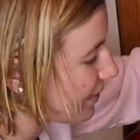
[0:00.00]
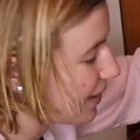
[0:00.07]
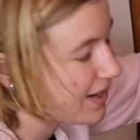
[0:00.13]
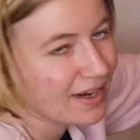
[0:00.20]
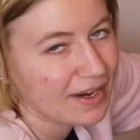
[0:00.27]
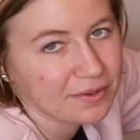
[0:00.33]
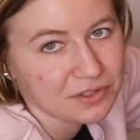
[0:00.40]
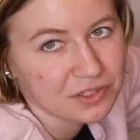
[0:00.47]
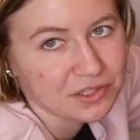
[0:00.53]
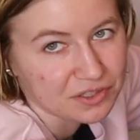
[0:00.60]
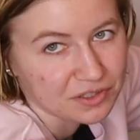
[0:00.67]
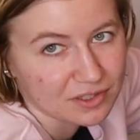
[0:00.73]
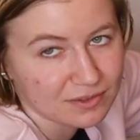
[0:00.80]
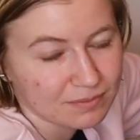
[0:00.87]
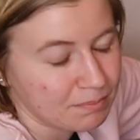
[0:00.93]
Right now it's
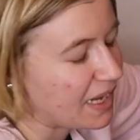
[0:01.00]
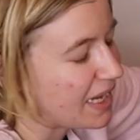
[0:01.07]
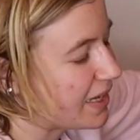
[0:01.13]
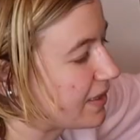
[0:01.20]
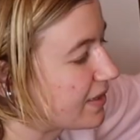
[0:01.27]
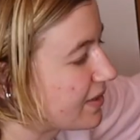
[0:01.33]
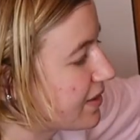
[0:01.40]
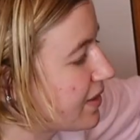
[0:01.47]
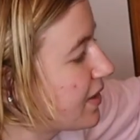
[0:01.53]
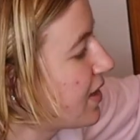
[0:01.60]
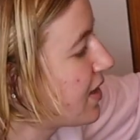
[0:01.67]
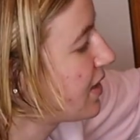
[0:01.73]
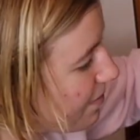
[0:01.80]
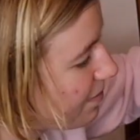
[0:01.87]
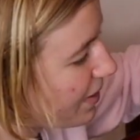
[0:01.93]
just pinned,
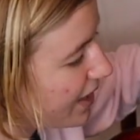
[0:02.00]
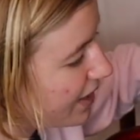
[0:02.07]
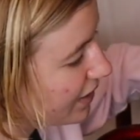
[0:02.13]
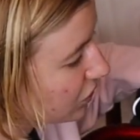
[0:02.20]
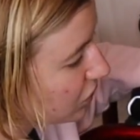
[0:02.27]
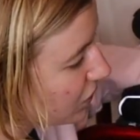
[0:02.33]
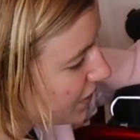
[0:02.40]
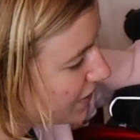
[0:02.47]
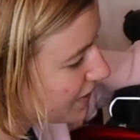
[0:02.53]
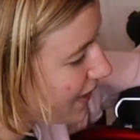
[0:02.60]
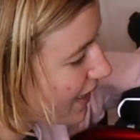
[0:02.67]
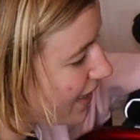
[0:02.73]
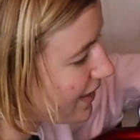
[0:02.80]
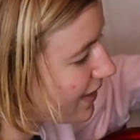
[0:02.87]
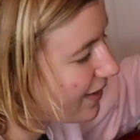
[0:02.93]
but it looks
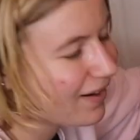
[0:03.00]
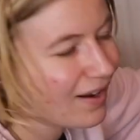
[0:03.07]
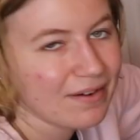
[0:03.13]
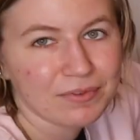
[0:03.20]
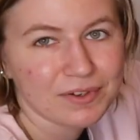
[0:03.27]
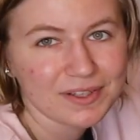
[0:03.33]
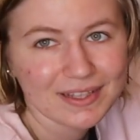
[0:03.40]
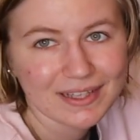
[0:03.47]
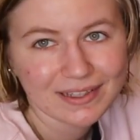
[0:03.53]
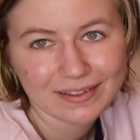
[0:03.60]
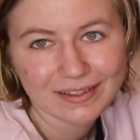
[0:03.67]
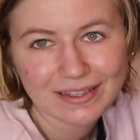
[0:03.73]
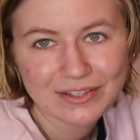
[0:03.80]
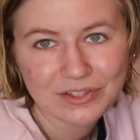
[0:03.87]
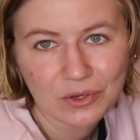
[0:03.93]
like
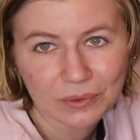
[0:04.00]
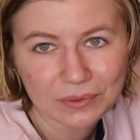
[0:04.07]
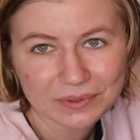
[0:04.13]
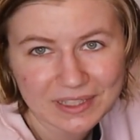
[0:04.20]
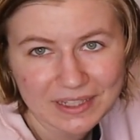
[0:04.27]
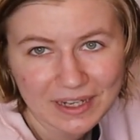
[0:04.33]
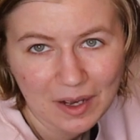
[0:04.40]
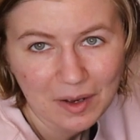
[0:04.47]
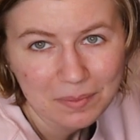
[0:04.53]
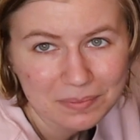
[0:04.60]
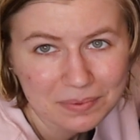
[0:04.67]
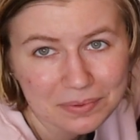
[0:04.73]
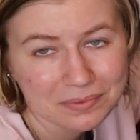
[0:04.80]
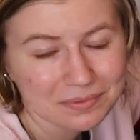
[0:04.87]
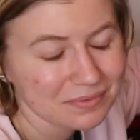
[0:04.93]
everything is holding
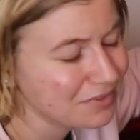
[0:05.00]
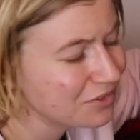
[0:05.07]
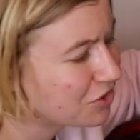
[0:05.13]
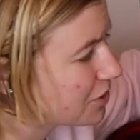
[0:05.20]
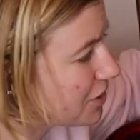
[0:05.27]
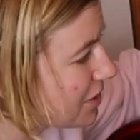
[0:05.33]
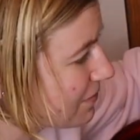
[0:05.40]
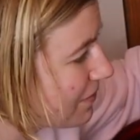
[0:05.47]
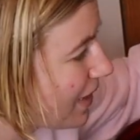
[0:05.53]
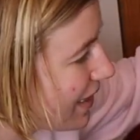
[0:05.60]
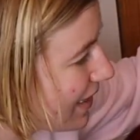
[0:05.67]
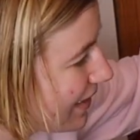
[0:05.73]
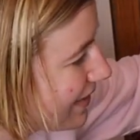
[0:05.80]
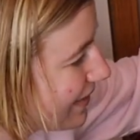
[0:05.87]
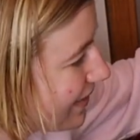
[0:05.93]
up just
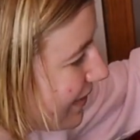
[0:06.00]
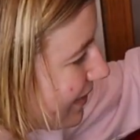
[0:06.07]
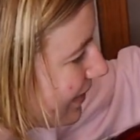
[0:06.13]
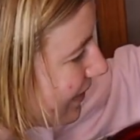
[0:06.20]
fine.